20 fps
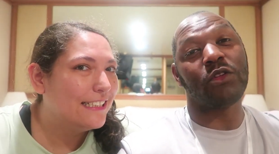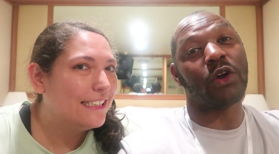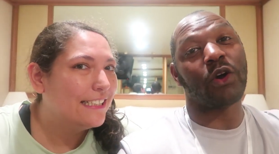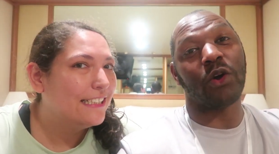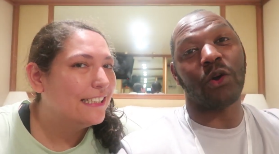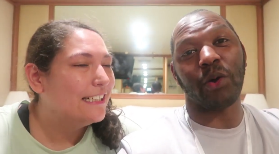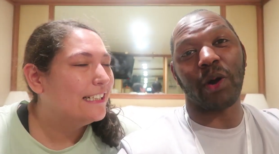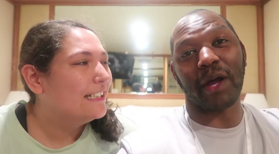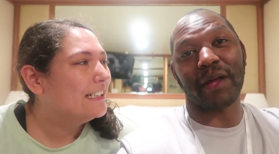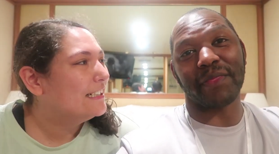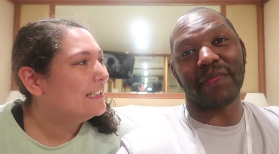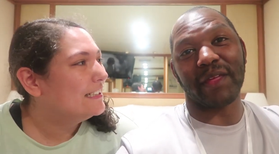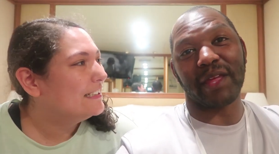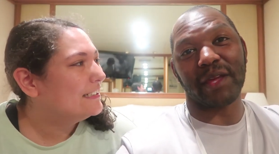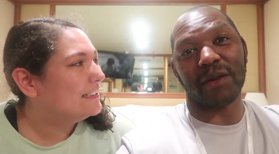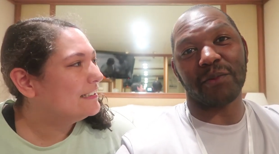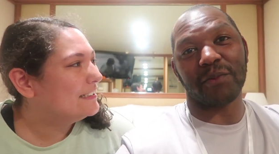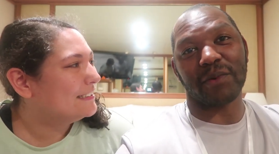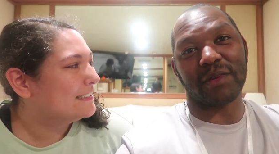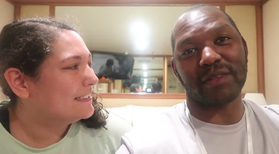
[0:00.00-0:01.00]
Speaker 1: no, I think
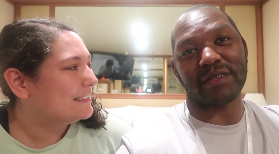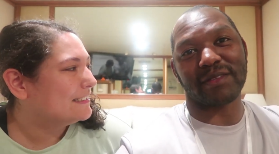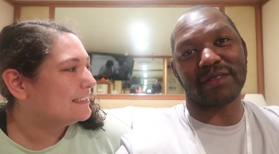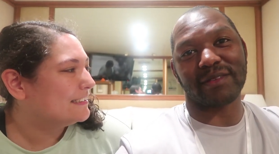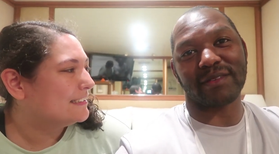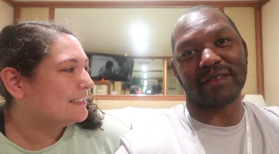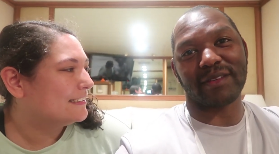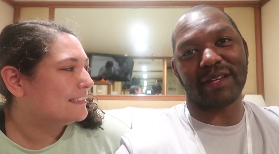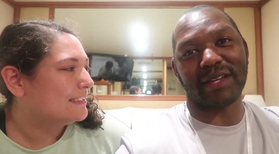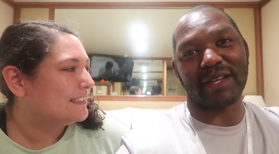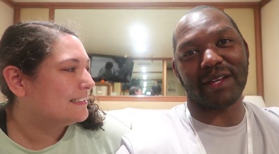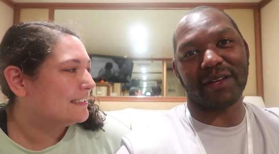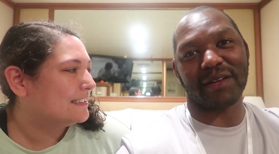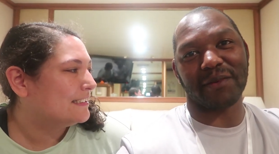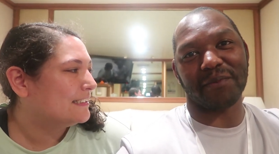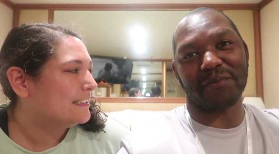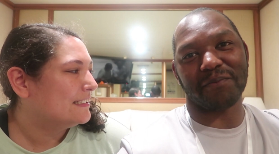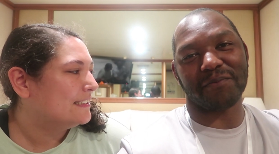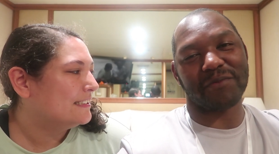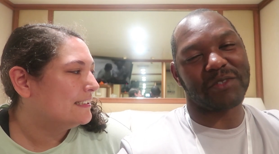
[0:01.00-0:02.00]
it was
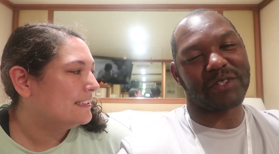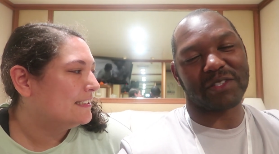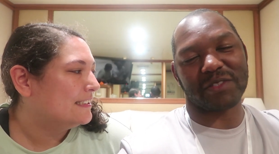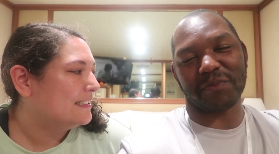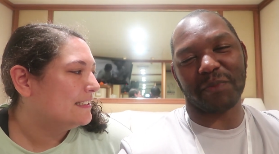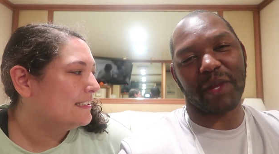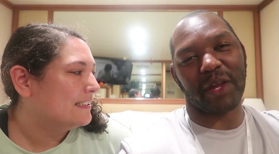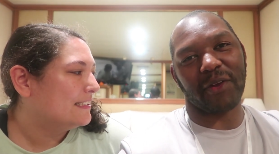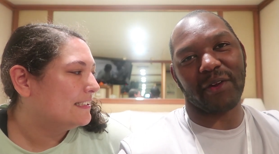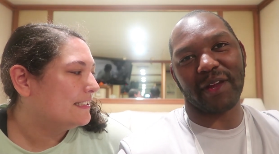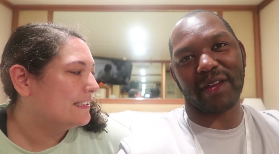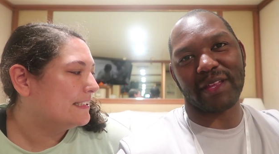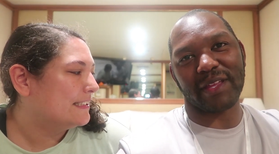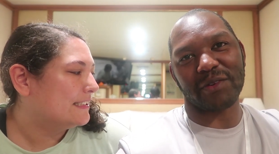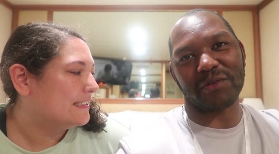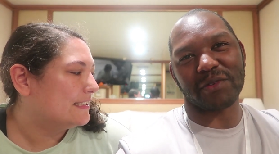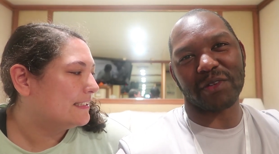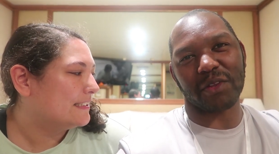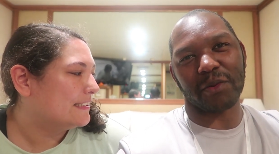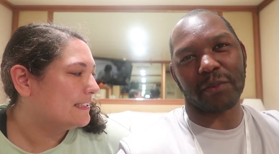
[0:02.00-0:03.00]
uh, just period.
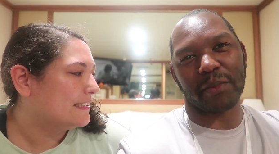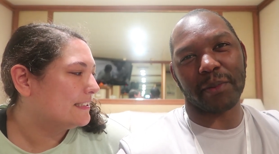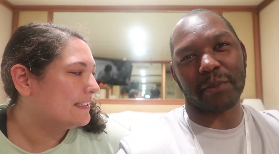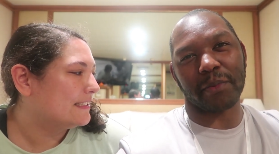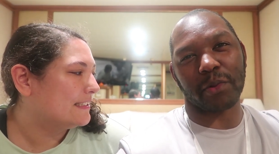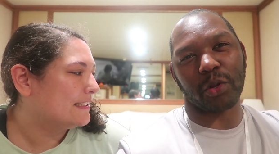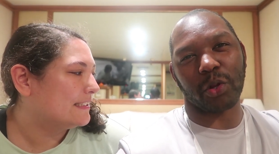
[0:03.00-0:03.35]
It was a little bit